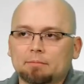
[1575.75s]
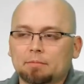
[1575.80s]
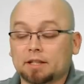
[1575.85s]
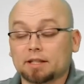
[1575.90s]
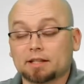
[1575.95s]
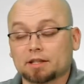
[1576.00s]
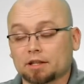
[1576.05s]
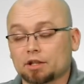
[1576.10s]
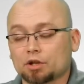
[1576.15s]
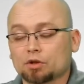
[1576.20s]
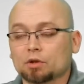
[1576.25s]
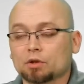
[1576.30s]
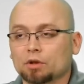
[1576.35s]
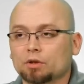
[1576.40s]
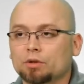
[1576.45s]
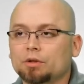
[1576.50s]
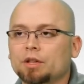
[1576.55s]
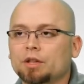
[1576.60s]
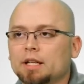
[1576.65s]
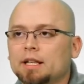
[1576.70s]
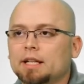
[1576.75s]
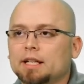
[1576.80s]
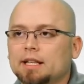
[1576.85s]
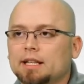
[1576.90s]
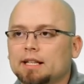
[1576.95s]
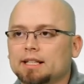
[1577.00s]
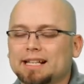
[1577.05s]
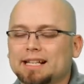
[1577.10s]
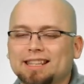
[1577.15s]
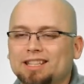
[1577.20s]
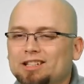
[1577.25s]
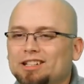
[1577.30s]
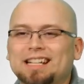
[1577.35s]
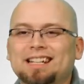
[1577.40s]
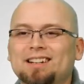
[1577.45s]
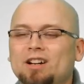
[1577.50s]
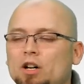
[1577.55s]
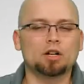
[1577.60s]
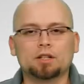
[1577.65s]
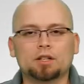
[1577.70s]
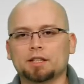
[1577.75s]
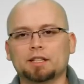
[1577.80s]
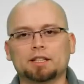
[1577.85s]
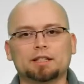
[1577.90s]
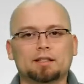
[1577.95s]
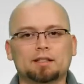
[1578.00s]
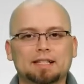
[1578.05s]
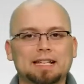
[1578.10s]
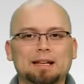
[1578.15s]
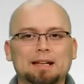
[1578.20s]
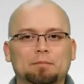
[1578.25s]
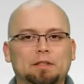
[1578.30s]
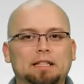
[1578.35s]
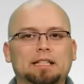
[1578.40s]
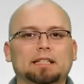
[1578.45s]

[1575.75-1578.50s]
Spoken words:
but is the truth, is that they're in all the same lead